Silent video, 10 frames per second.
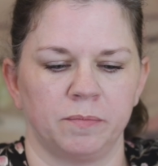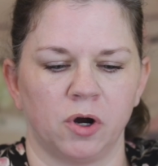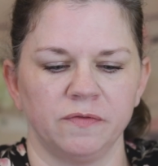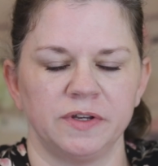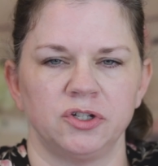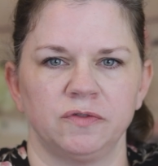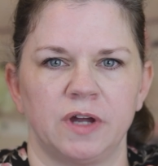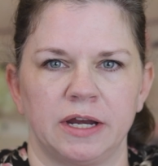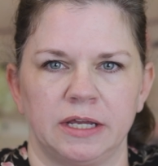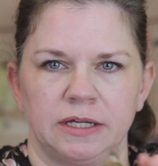Part of it is you've
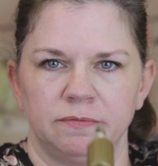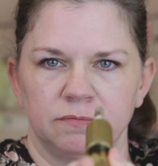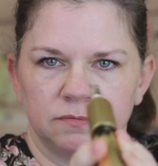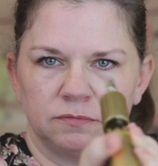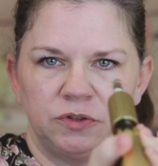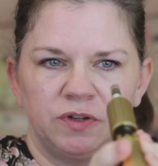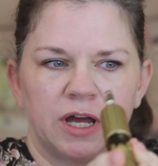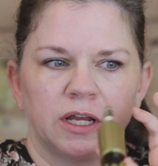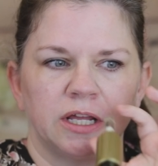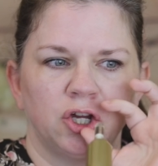got to get a
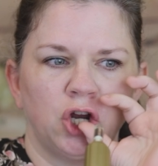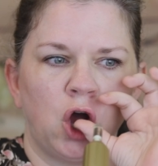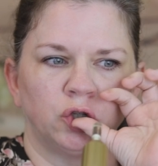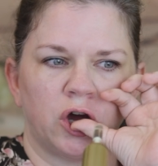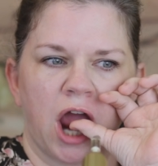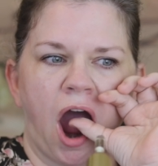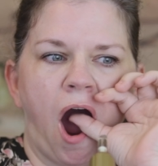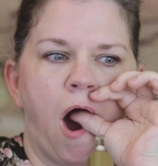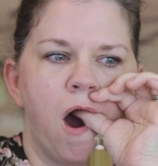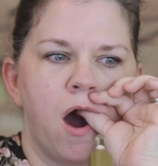good hold on it.
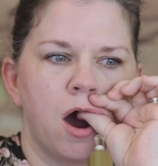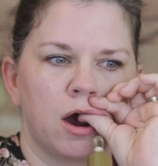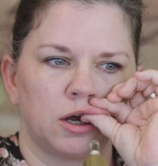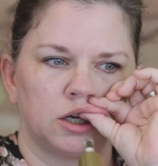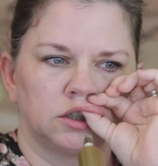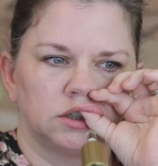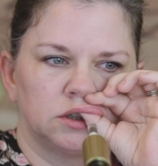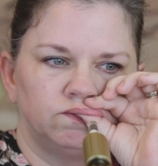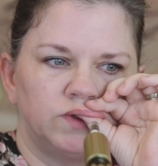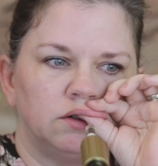
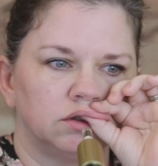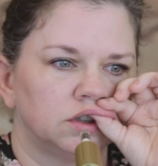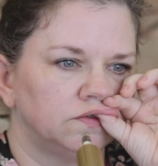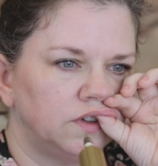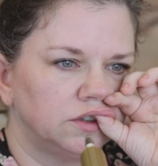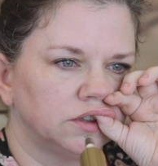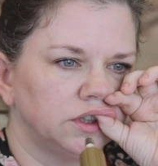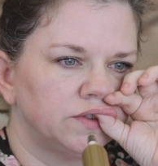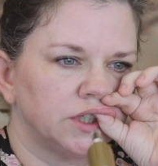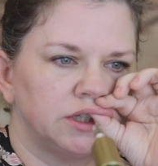Both your
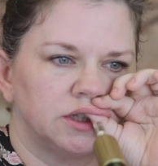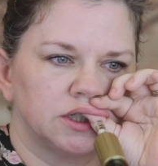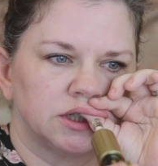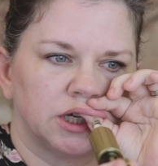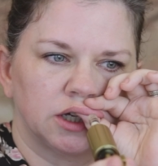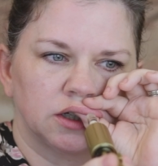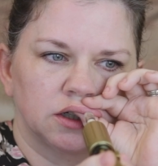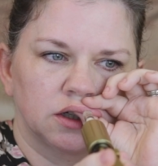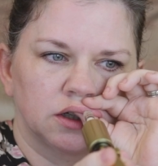lips and this thing.